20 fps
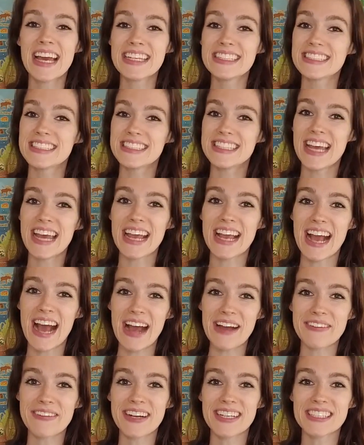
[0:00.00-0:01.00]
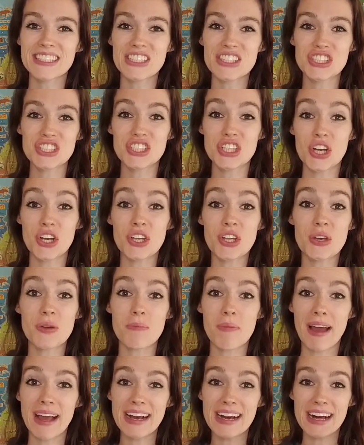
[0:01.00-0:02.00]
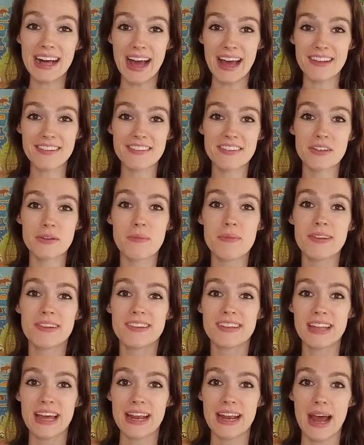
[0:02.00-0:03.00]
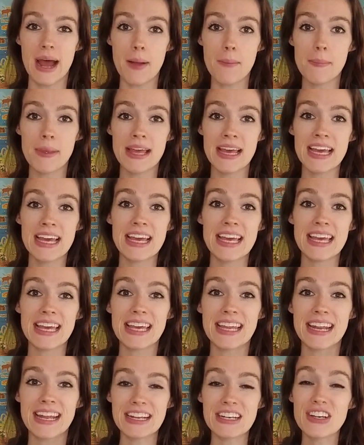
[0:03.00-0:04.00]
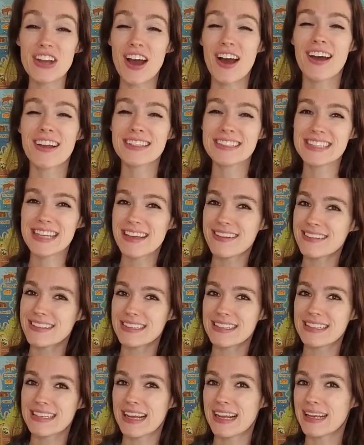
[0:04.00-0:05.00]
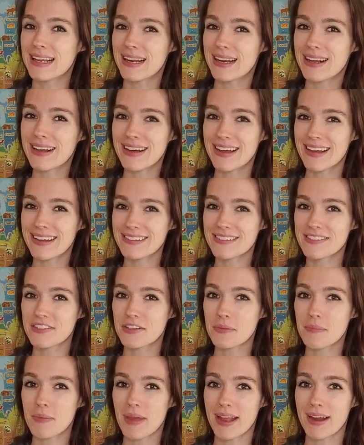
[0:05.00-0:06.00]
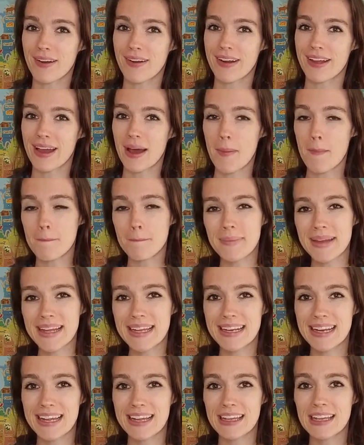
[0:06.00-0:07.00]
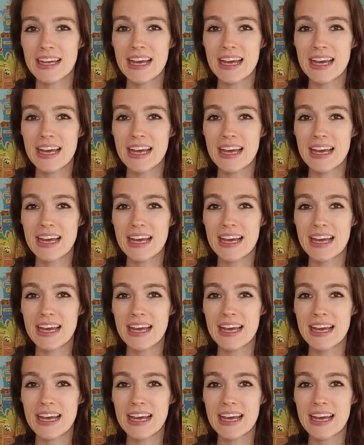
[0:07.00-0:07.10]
Today I want to show you my classroom setup in a non-designated classroom area, meaning